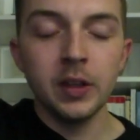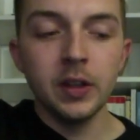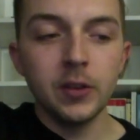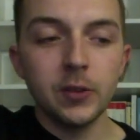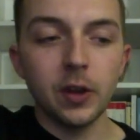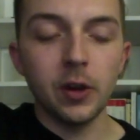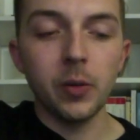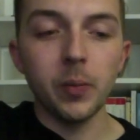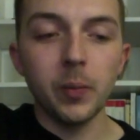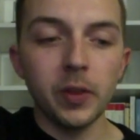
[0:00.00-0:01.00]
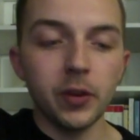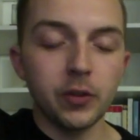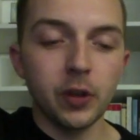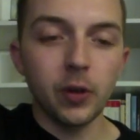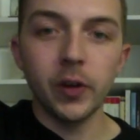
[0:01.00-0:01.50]
So there's
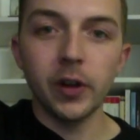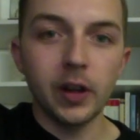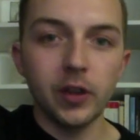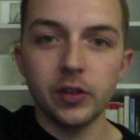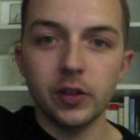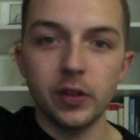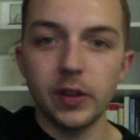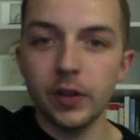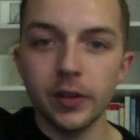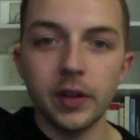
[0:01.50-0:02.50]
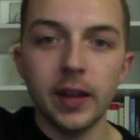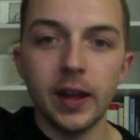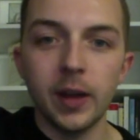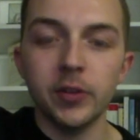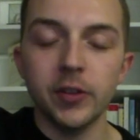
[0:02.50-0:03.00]
no variations either in that,
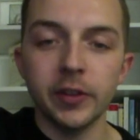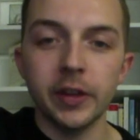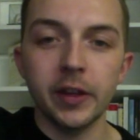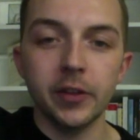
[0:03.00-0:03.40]
which is nice.